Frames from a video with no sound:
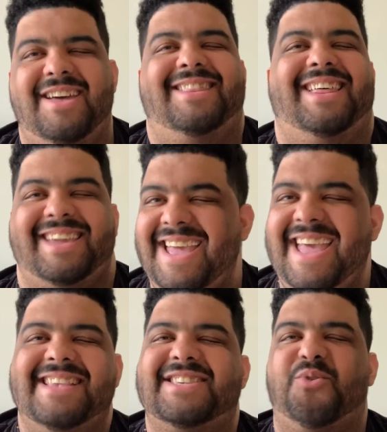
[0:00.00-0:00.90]
Like,
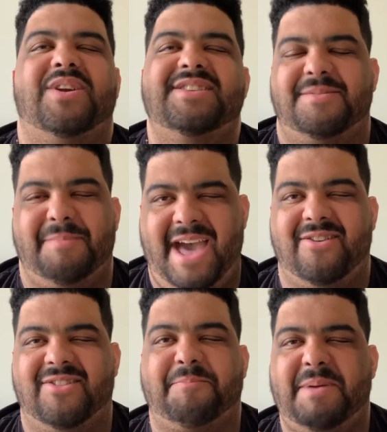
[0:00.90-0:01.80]
it's like, what does it
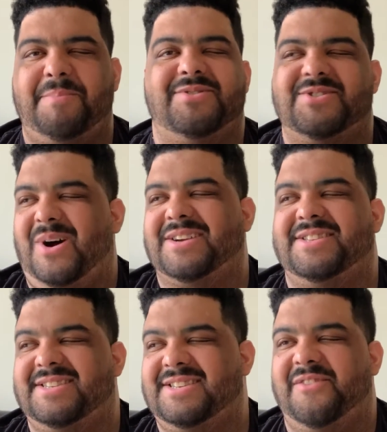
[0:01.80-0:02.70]
matter? Like, people just watch
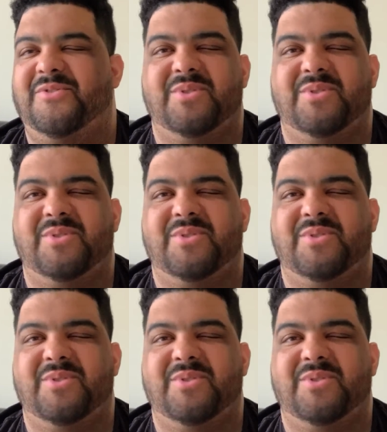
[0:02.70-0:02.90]
this stuff,